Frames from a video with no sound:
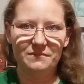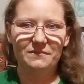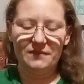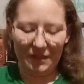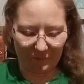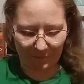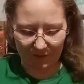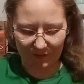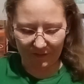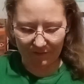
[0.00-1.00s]
That was
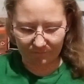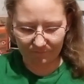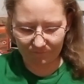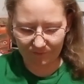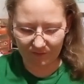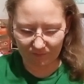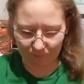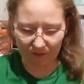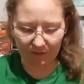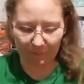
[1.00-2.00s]
probably loud. This is
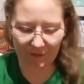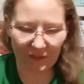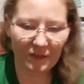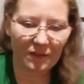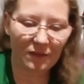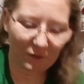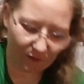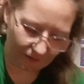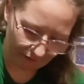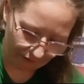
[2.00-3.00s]
probably going to be loud. I'll hold it
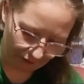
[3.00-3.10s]
down here.